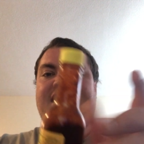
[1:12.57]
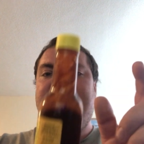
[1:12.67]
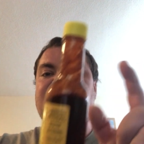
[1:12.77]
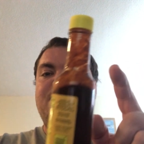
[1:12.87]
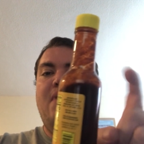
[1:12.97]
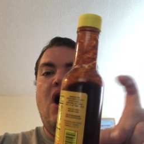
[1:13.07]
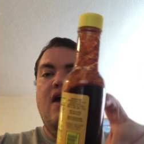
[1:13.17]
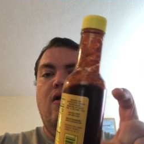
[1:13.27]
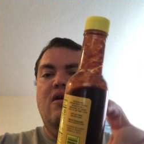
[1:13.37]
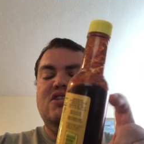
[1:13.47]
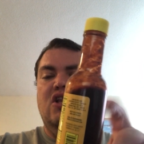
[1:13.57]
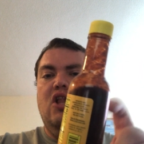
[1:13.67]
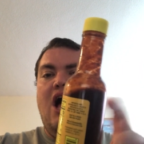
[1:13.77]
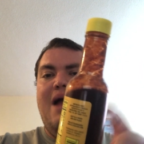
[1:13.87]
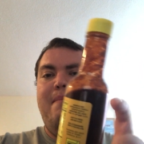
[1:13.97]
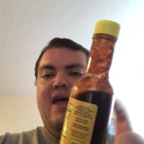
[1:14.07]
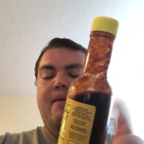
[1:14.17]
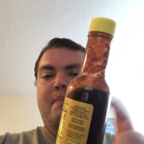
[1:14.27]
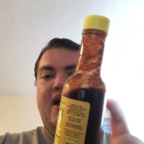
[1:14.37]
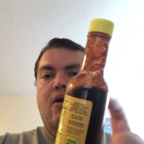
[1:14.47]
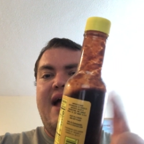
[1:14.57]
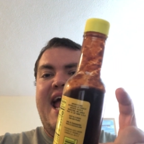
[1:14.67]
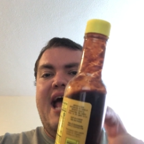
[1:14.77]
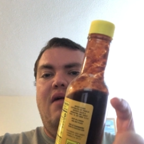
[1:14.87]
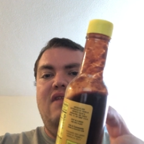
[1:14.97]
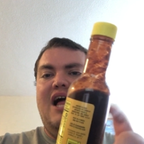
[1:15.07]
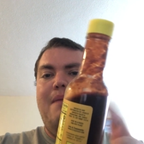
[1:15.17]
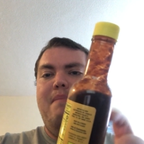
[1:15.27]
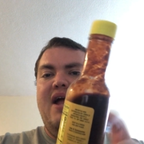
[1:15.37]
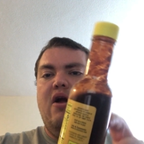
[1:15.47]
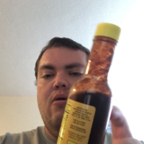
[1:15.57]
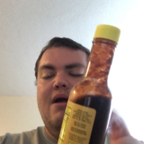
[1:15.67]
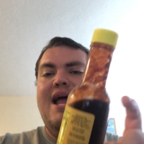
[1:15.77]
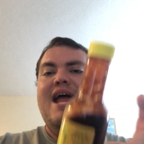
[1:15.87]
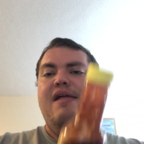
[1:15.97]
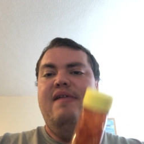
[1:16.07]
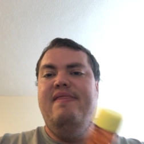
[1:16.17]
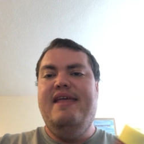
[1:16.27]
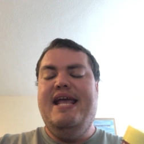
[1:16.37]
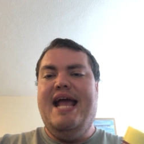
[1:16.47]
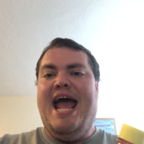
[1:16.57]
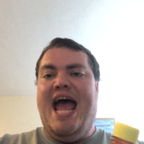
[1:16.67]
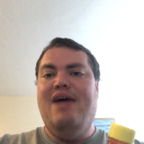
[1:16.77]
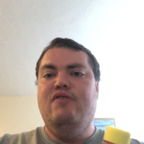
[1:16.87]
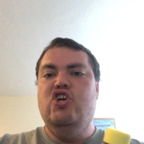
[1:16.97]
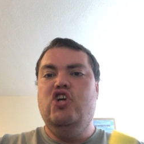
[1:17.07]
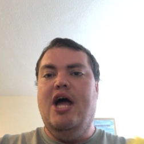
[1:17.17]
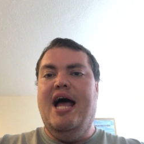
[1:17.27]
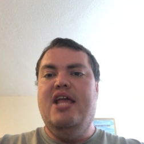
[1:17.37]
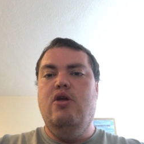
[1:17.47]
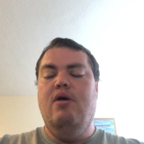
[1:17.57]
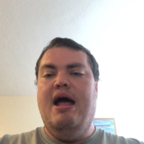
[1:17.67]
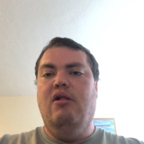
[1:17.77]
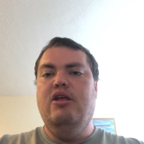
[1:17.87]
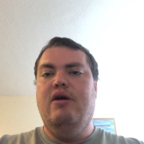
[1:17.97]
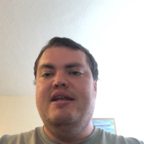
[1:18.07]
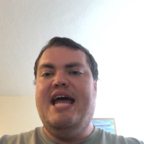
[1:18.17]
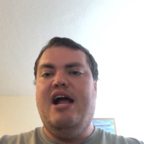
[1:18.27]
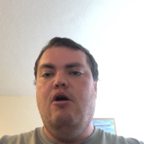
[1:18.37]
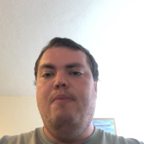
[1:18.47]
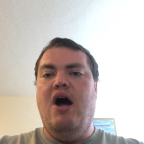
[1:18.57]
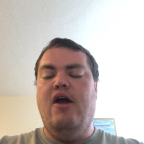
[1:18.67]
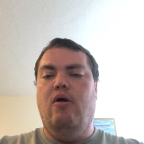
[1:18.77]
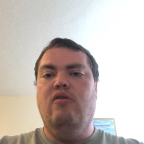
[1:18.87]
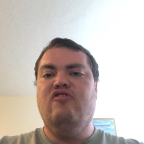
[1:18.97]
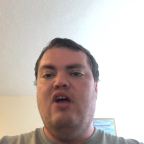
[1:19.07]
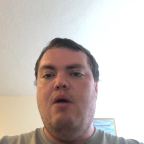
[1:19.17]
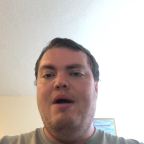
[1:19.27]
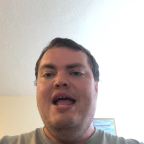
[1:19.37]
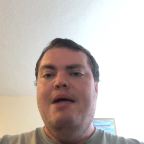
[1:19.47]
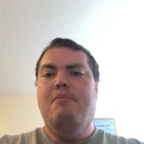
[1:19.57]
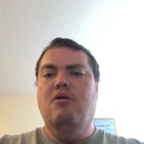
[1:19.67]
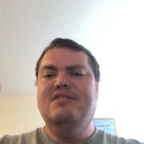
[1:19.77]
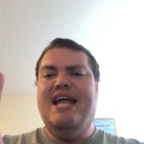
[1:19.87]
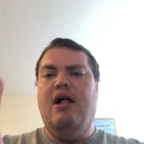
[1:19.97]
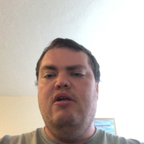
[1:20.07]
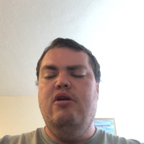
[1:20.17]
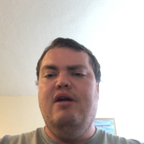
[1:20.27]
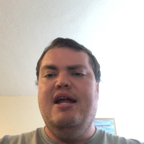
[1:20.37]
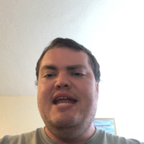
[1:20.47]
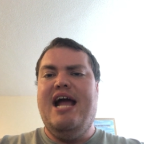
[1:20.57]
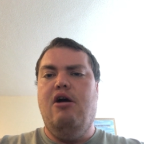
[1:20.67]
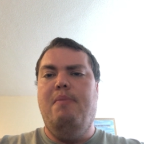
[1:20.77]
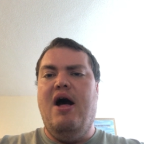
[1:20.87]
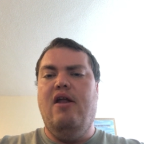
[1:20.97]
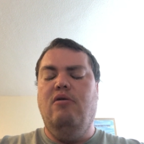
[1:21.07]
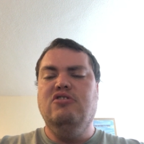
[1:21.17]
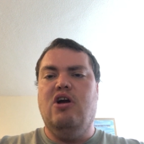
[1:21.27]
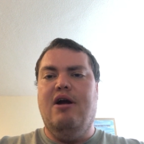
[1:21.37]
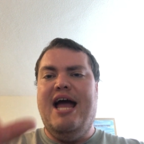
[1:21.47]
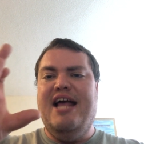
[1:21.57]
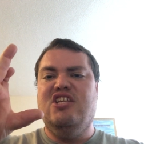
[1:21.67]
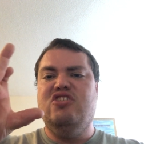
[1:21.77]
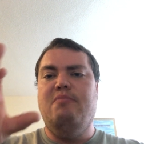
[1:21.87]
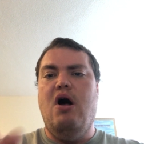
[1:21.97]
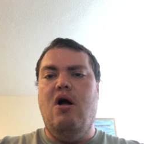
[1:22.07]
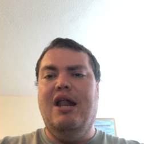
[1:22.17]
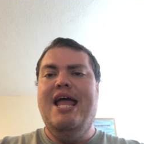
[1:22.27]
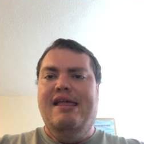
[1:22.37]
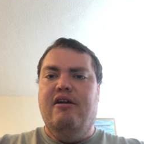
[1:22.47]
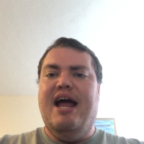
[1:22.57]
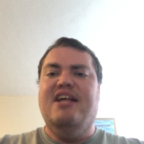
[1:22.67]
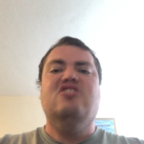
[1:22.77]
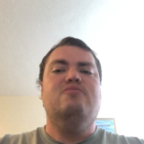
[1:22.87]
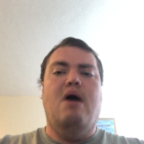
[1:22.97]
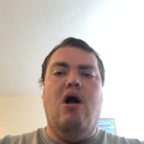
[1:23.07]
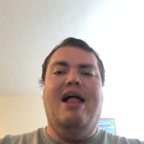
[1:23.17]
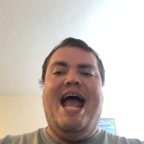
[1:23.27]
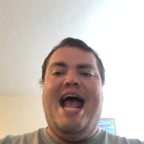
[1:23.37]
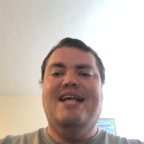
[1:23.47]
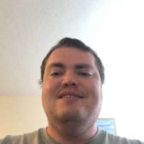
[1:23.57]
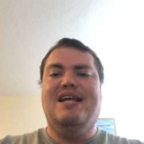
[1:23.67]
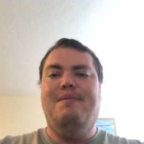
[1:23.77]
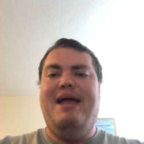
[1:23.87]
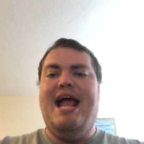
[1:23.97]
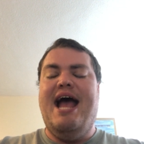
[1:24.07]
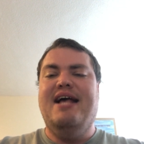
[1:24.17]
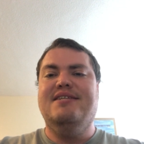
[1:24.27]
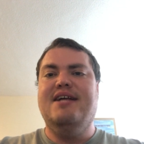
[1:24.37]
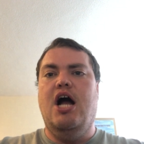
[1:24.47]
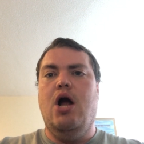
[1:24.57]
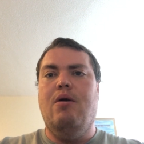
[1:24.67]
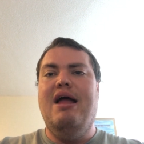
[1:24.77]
This bottle is a lot bigger, a hell of a lot bigger than the average uh, El Yucateco bottle. So uh, most El Yucateco bottles are kind of small. They're kind of small ass, like the big ass cigar.